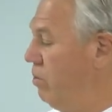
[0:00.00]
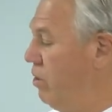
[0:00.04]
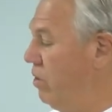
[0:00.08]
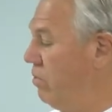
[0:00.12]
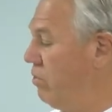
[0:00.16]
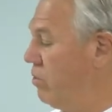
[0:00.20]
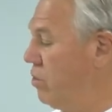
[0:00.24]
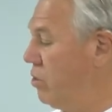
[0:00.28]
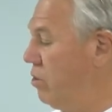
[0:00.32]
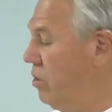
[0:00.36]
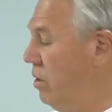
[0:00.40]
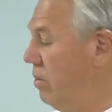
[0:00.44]

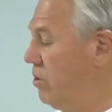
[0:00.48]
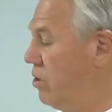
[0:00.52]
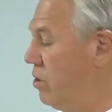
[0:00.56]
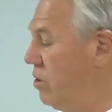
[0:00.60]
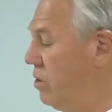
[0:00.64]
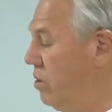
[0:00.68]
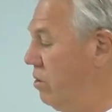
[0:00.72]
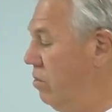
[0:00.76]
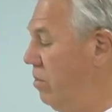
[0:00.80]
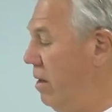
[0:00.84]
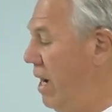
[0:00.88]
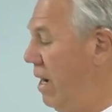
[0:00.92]
beautiful
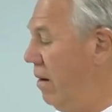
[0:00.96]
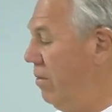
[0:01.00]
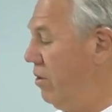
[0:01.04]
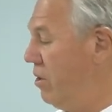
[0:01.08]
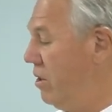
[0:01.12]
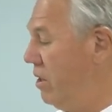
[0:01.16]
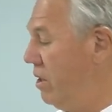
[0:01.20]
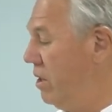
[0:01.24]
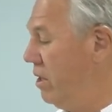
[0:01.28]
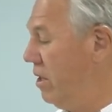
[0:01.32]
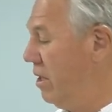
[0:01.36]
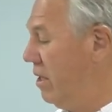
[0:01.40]
scriptures in the Bible
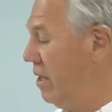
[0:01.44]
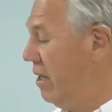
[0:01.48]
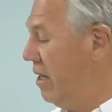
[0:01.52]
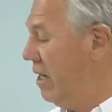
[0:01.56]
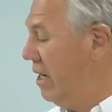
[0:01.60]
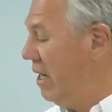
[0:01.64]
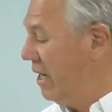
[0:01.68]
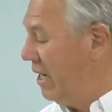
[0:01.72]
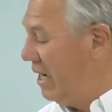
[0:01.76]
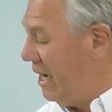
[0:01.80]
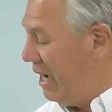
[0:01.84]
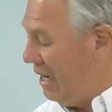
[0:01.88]
here.
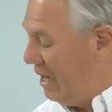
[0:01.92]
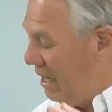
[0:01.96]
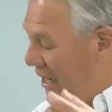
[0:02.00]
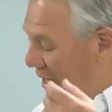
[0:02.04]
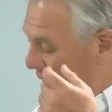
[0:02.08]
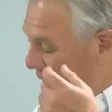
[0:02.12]
Okay,